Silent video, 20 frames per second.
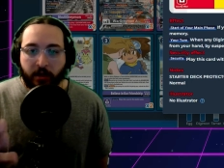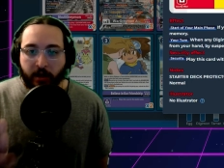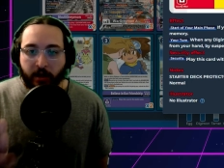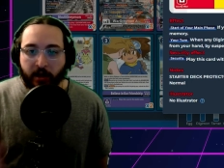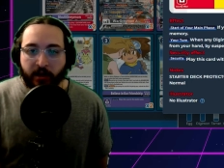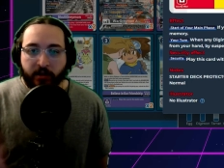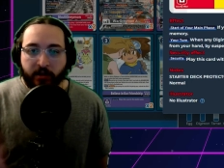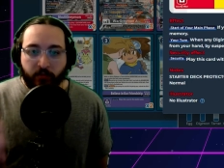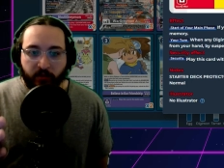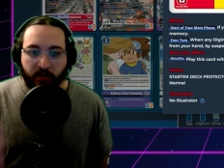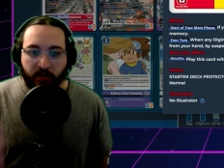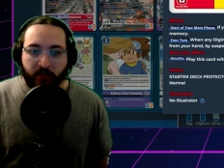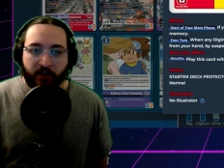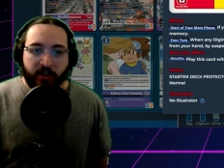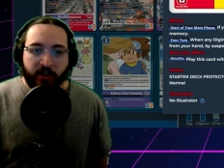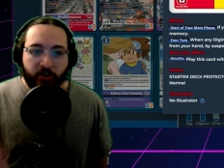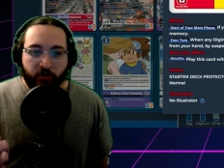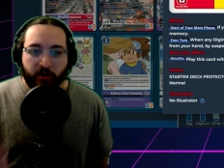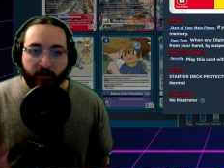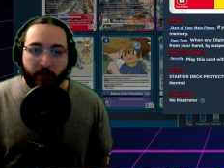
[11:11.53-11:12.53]
cards with the
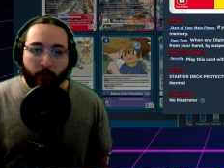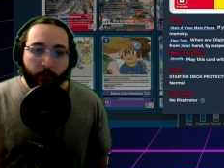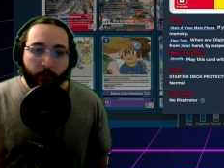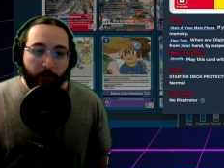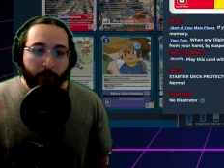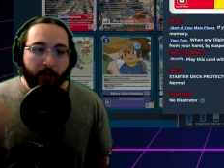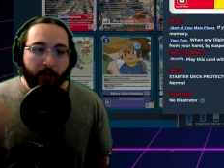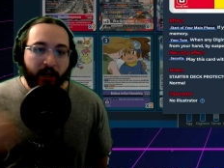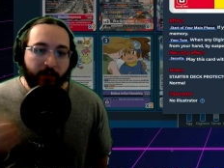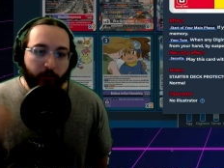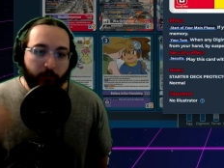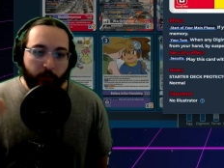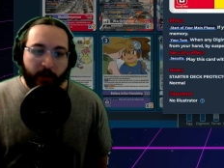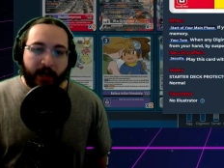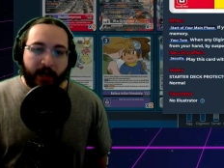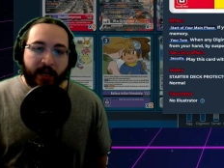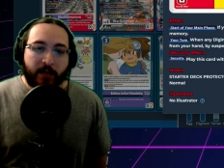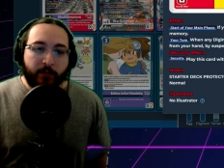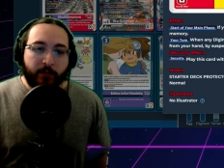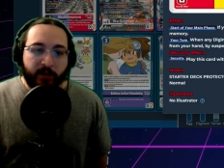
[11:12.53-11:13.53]
adventure trait would be played from your
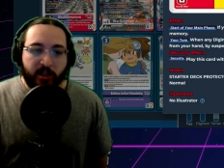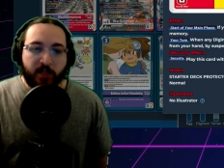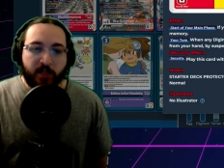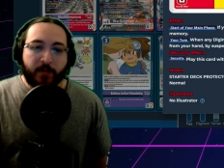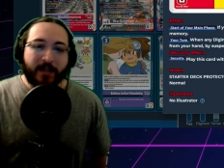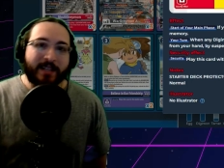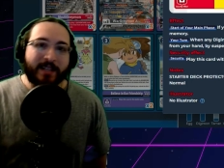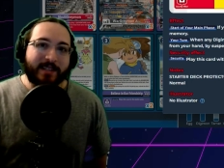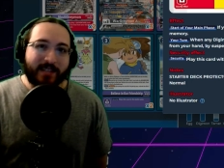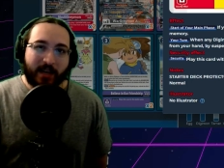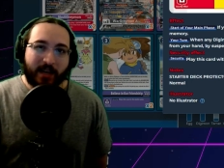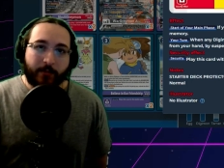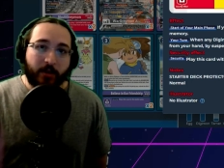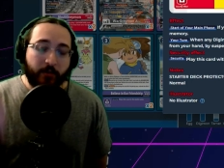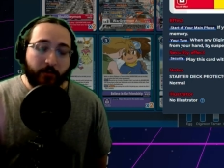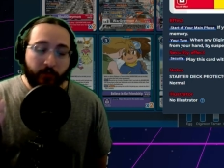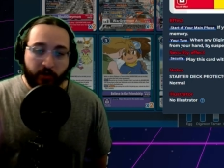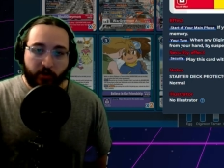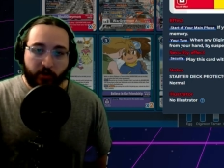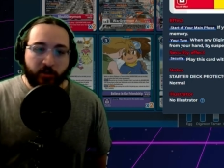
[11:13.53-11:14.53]
hand, by suspending this
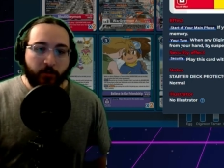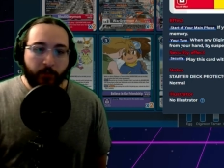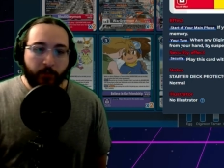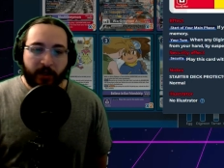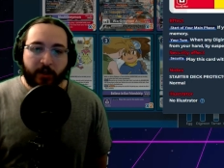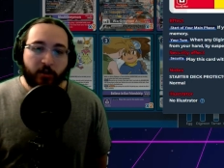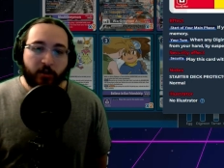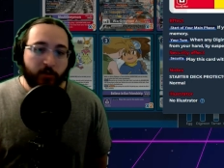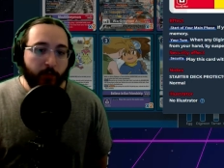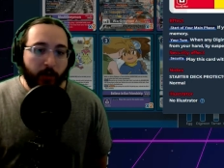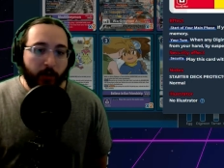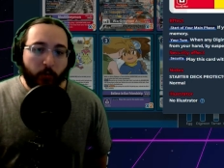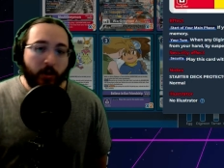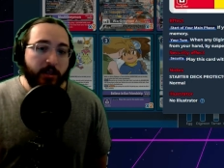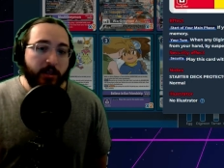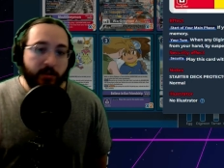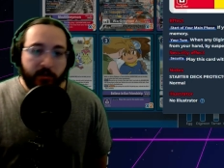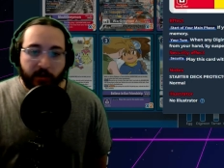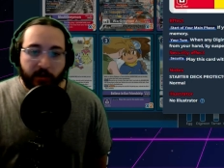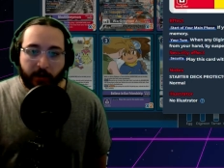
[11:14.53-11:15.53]
Tamer, reduce the play cost by
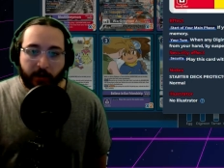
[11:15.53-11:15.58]
1.